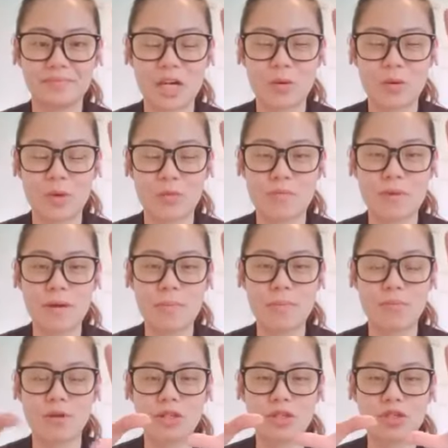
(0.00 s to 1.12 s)
Are we
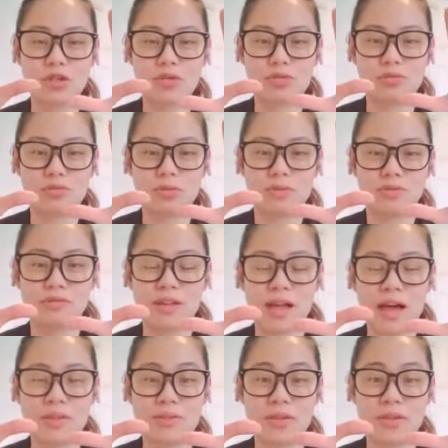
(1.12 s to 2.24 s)
remembering to
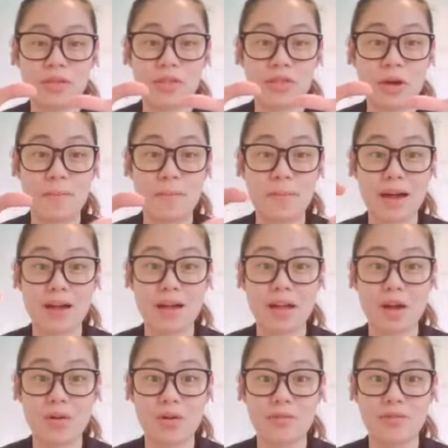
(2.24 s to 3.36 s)
flatten the thumb back
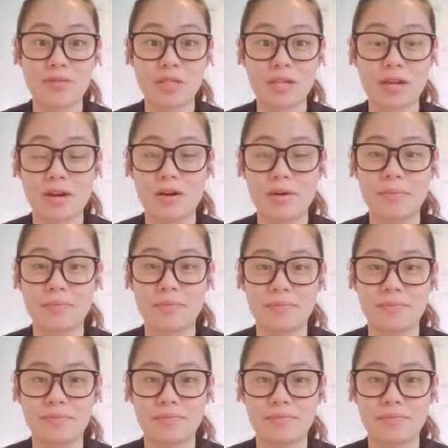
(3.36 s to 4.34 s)
out every time?